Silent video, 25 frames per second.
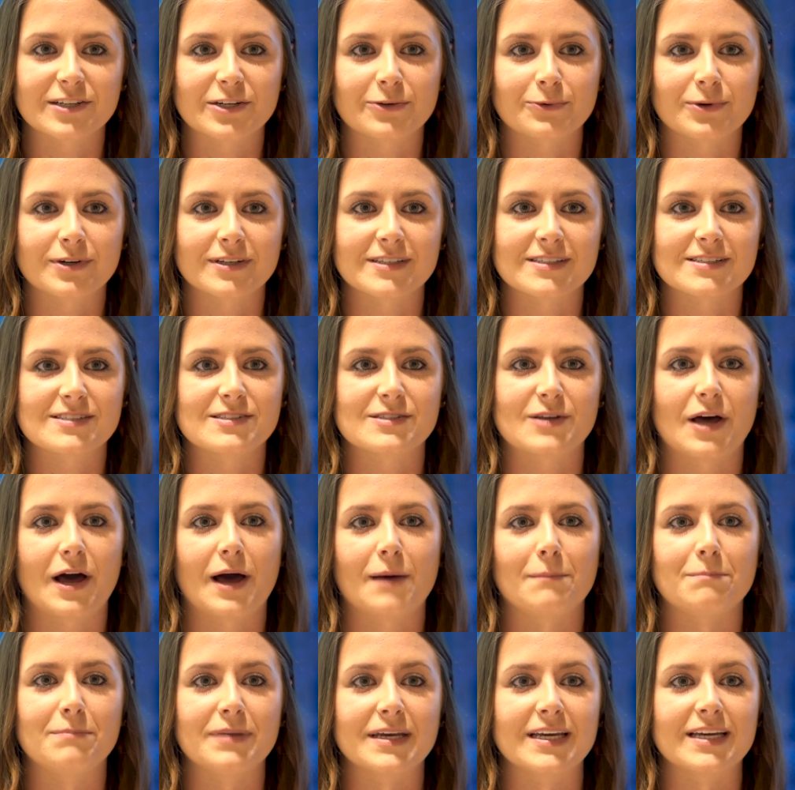there was
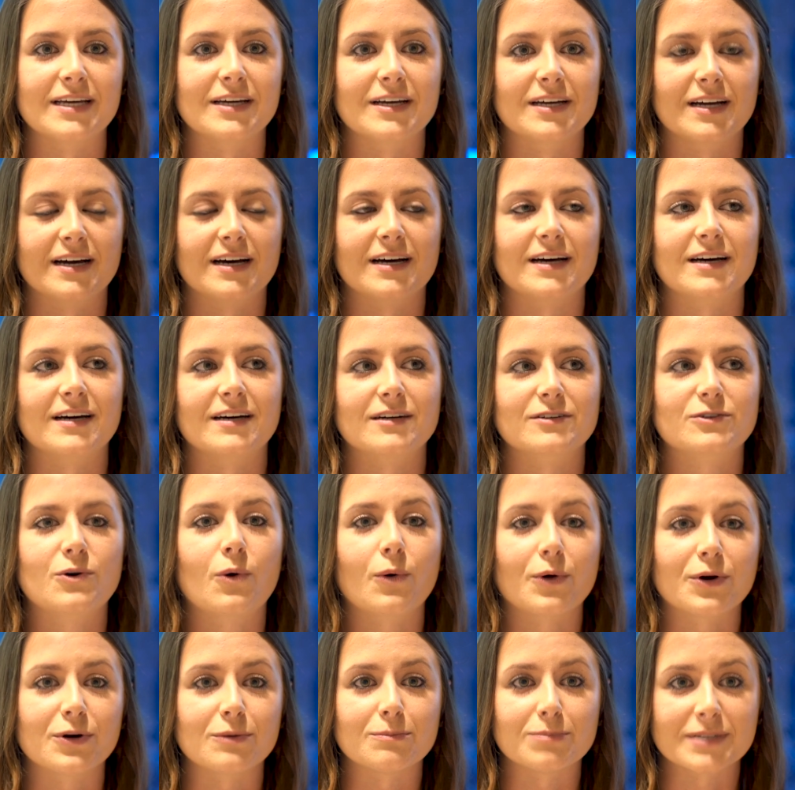a big uh,
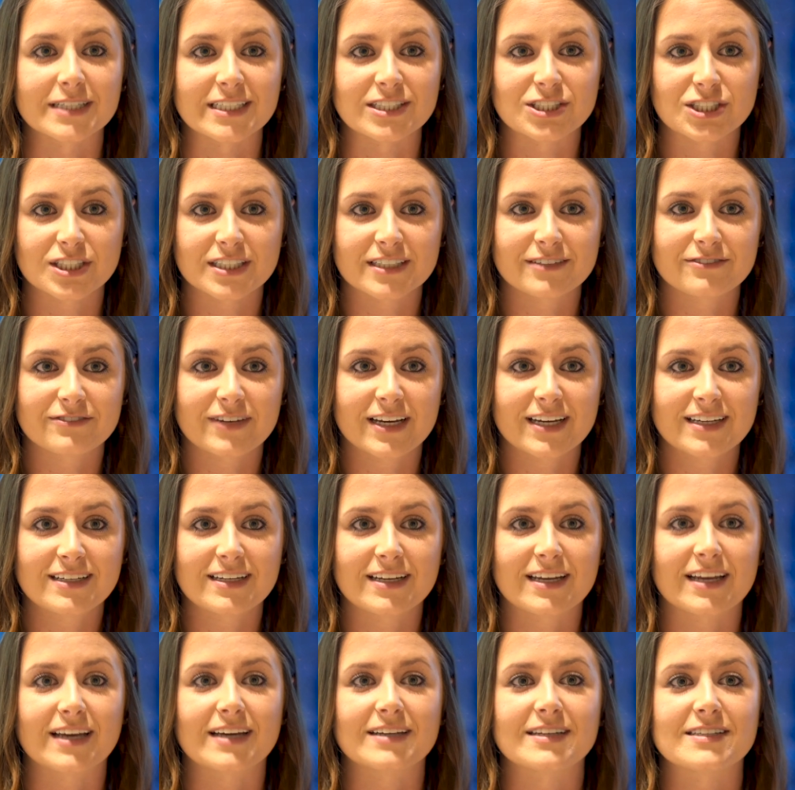coral bleaching
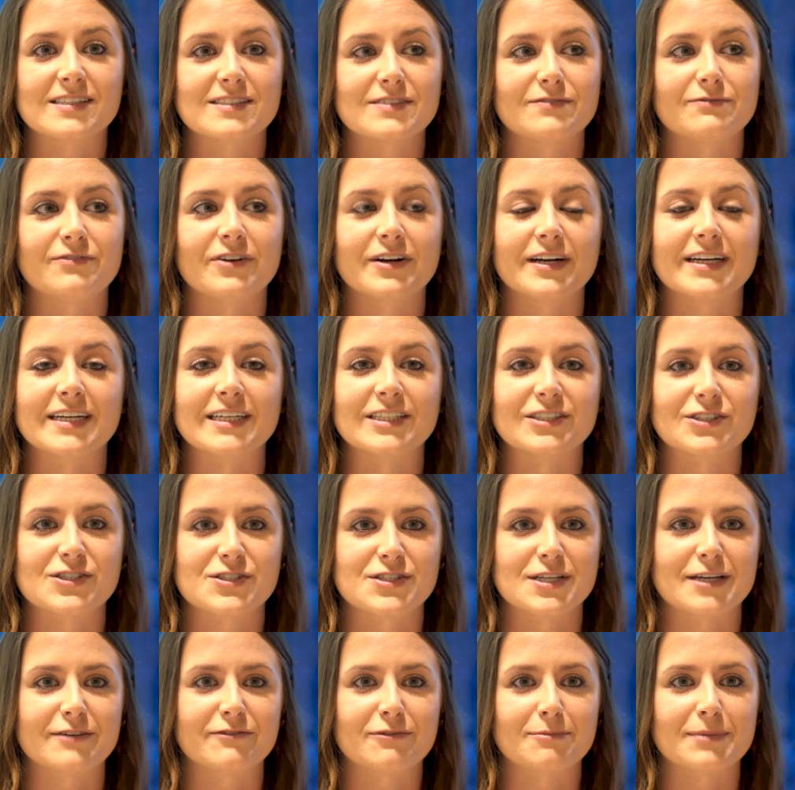event and it's very
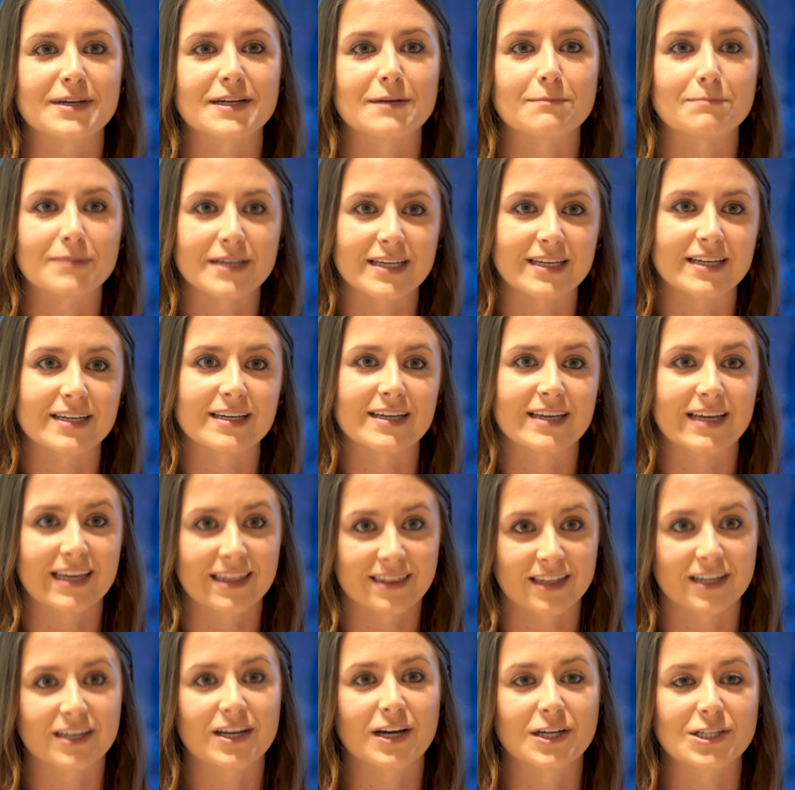interesting for me to be
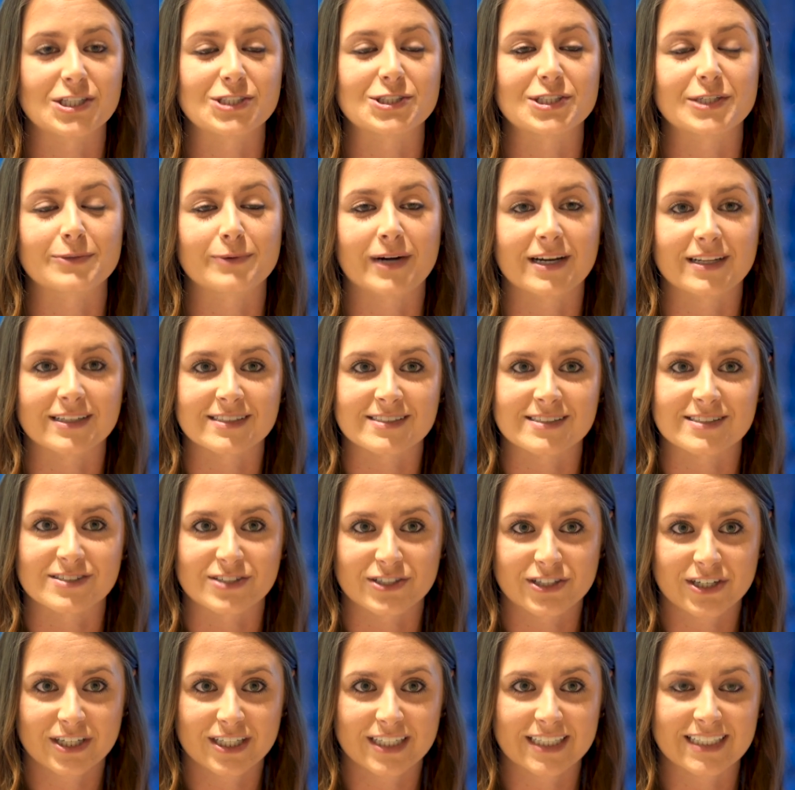in the country while this
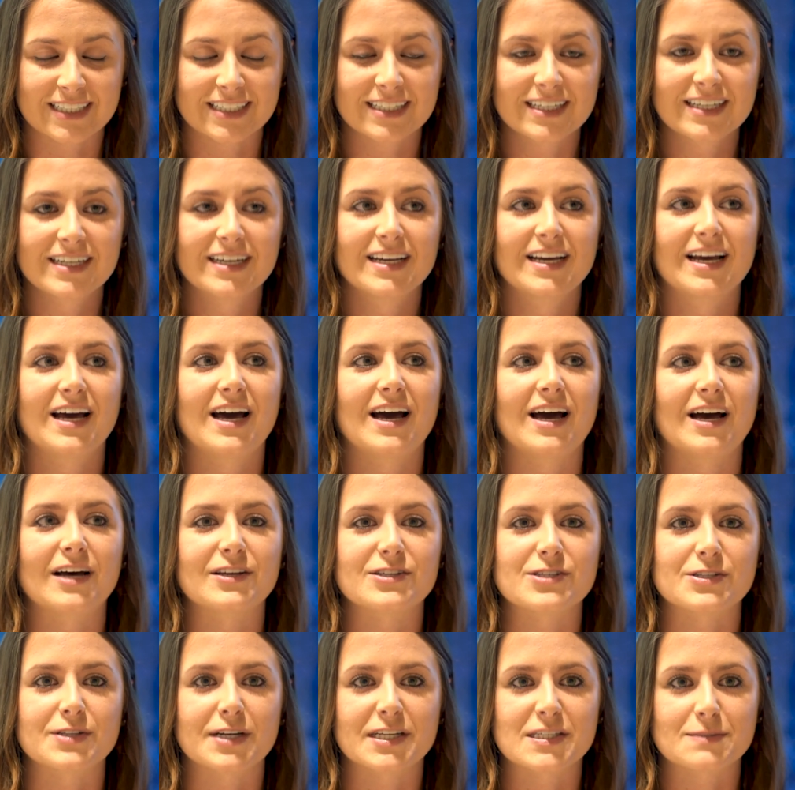is occurring.
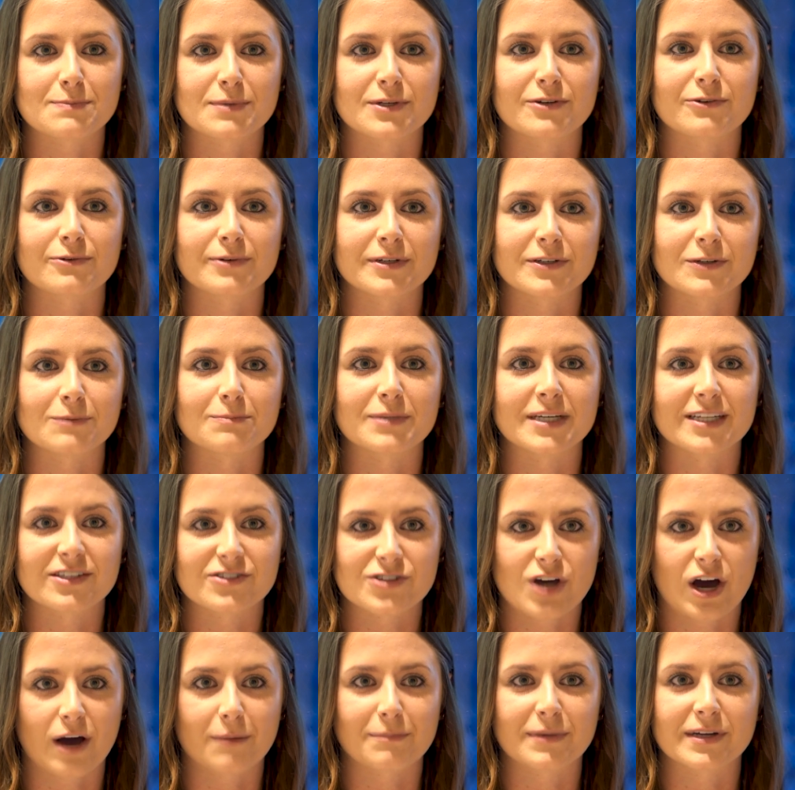Uh, so that's been a real
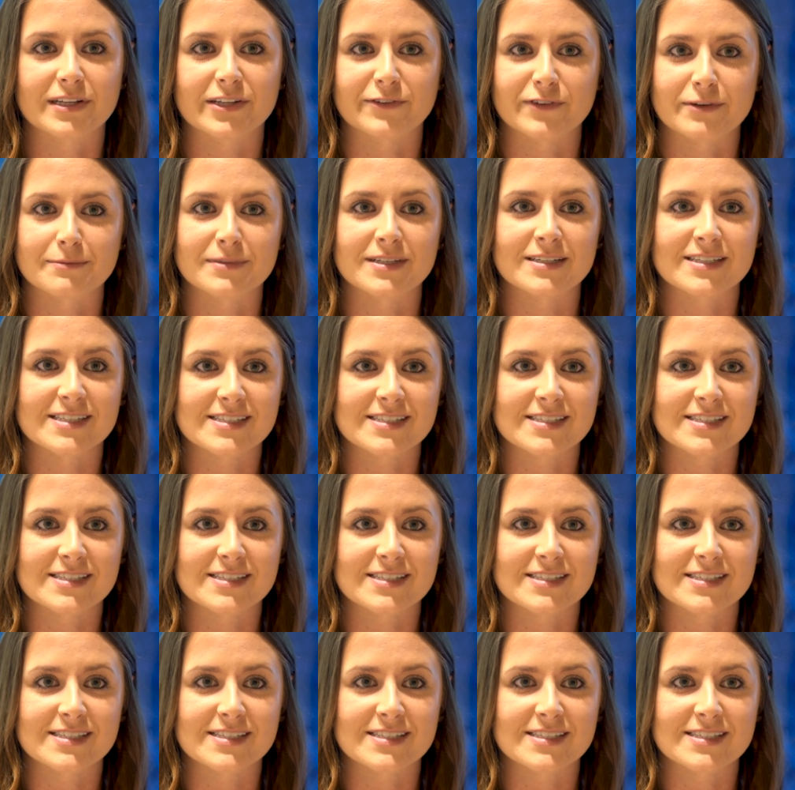big topic that we've been